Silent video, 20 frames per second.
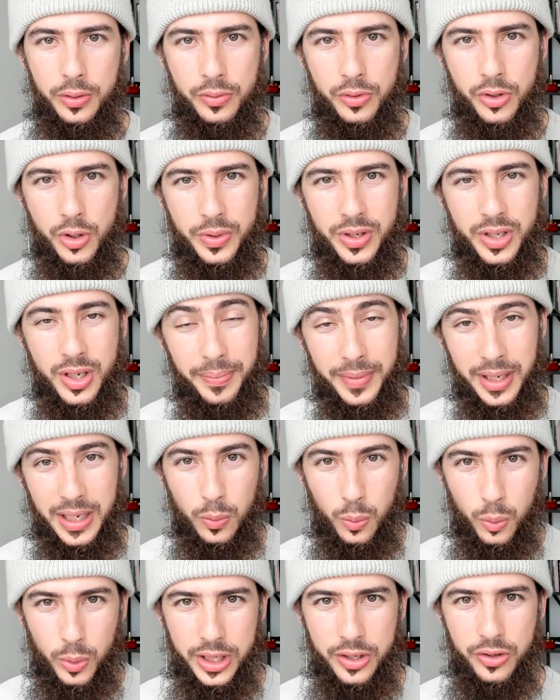So it's something
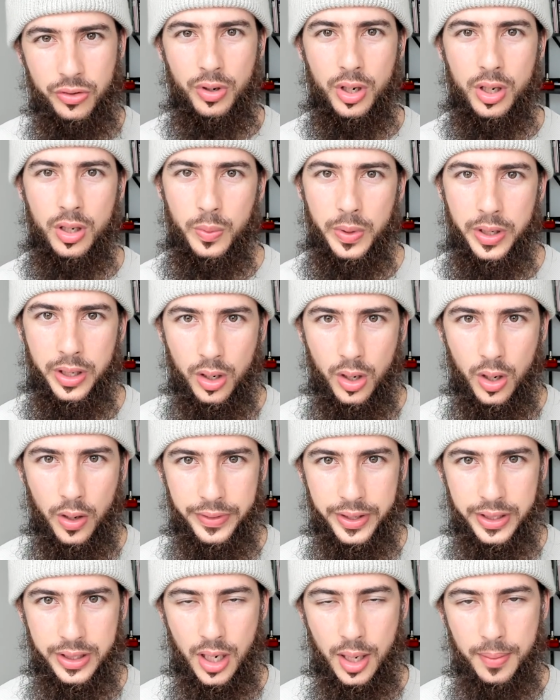we struggle with a lot of
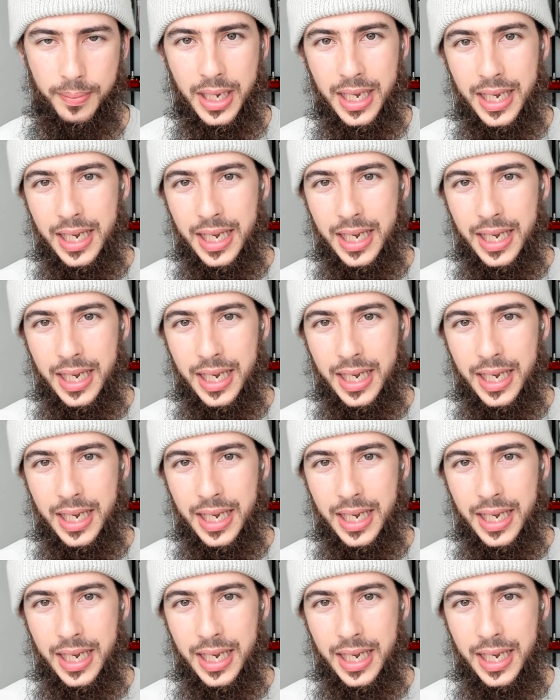the time.